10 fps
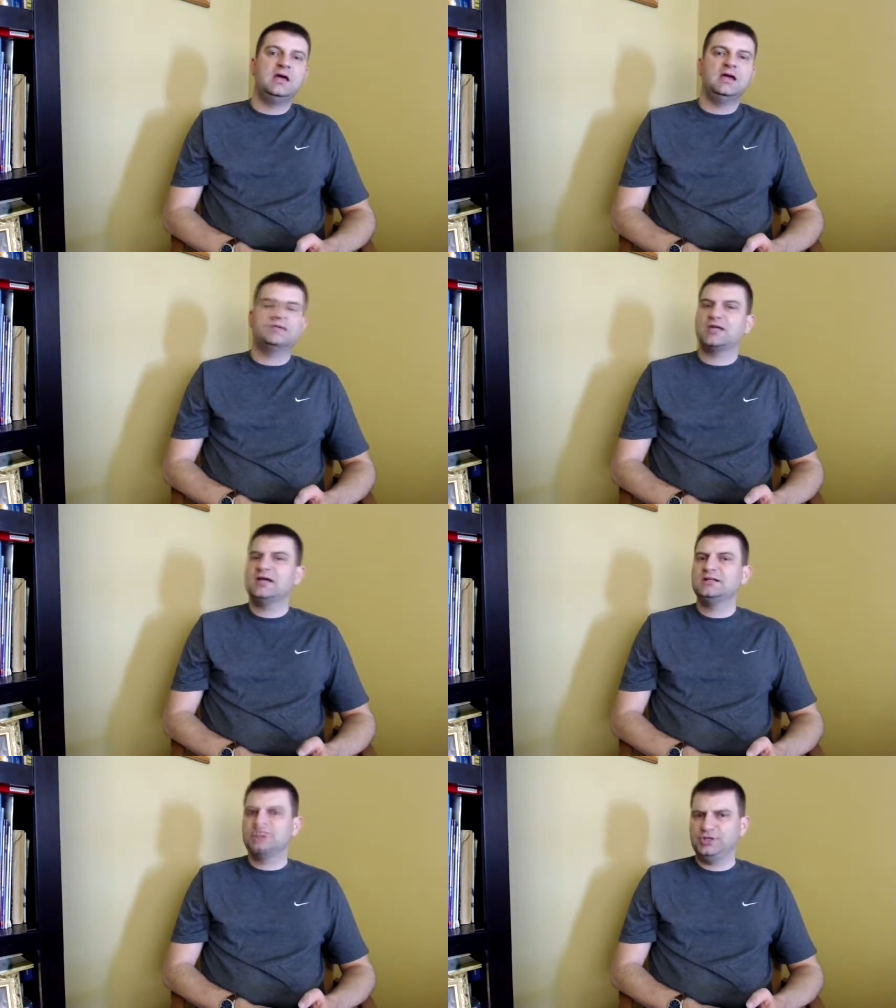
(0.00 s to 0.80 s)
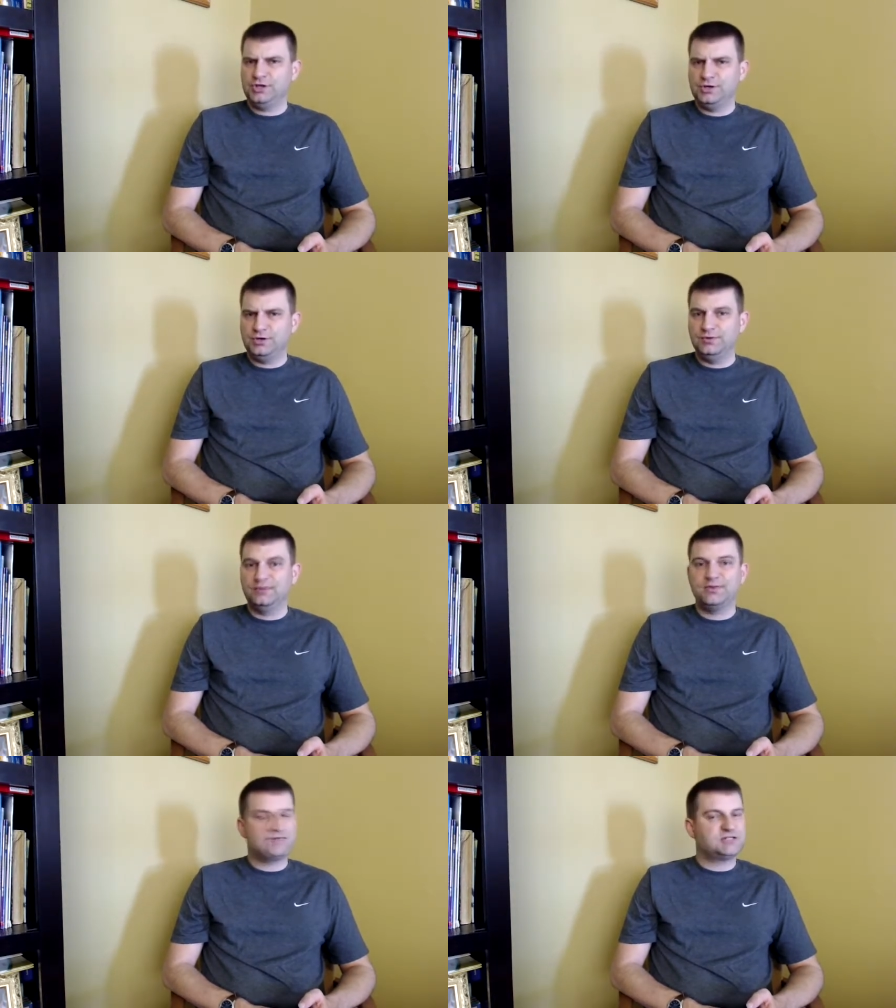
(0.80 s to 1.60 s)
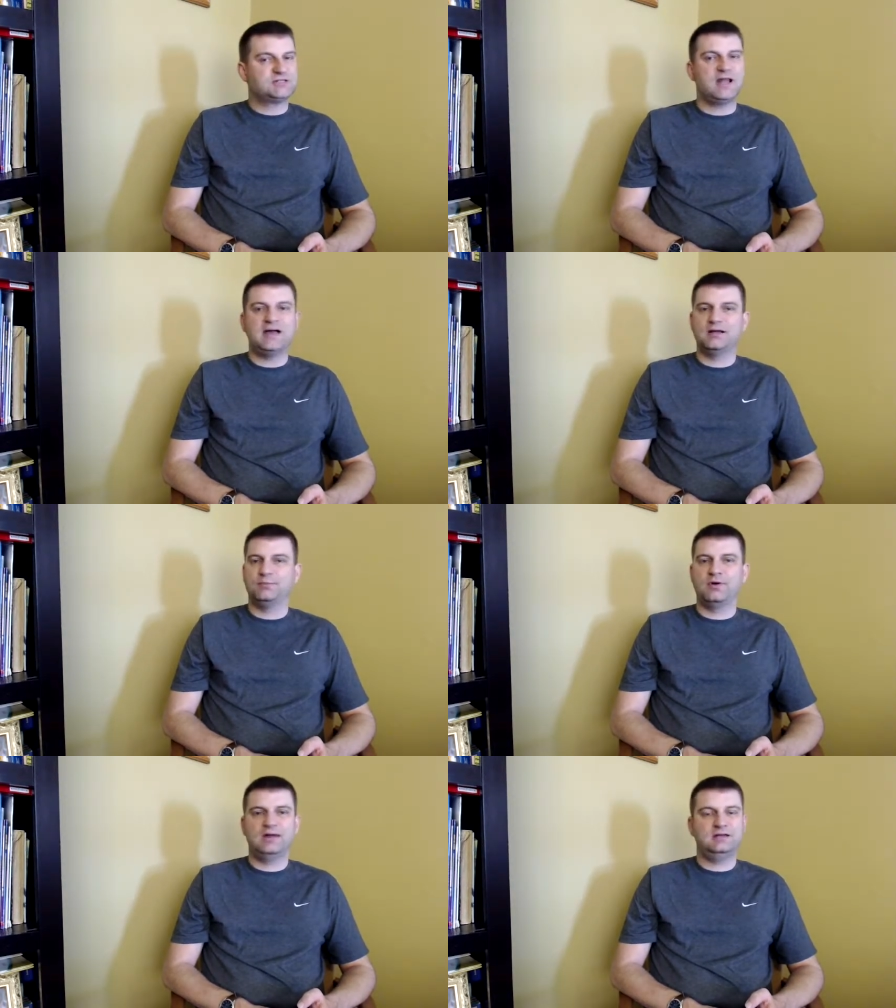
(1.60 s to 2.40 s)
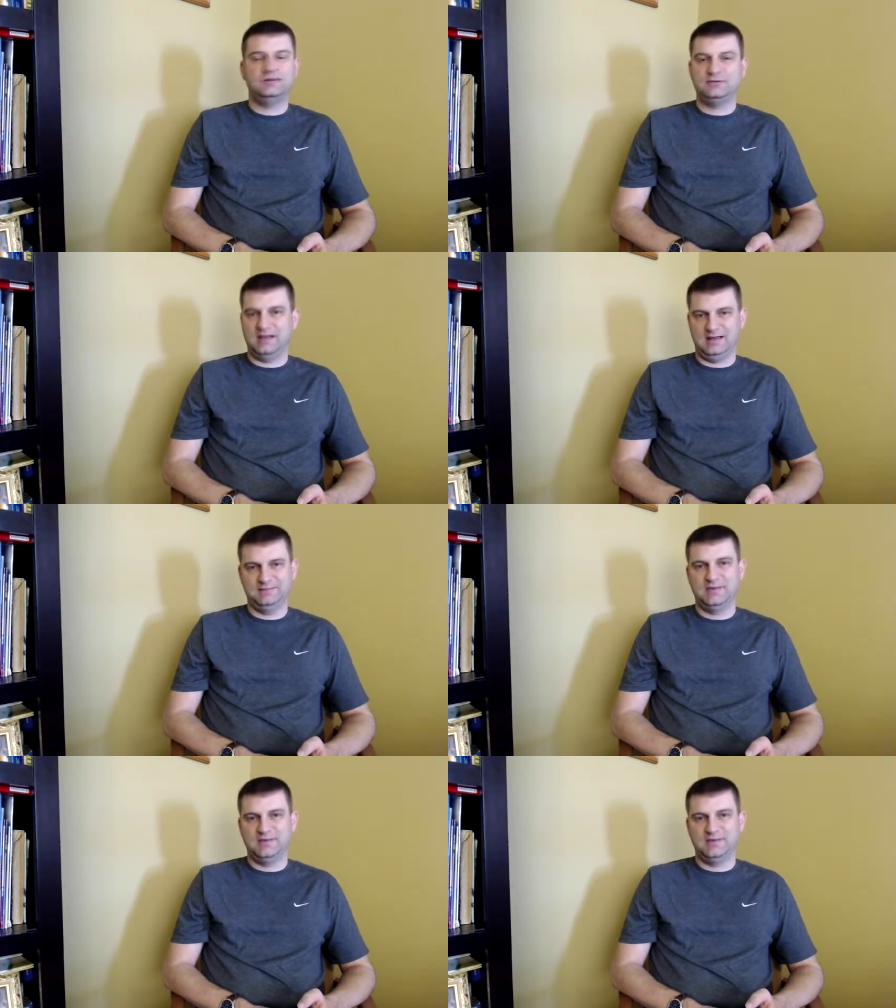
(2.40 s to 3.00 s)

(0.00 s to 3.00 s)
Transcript: He's saying to you, this is like a brand new day.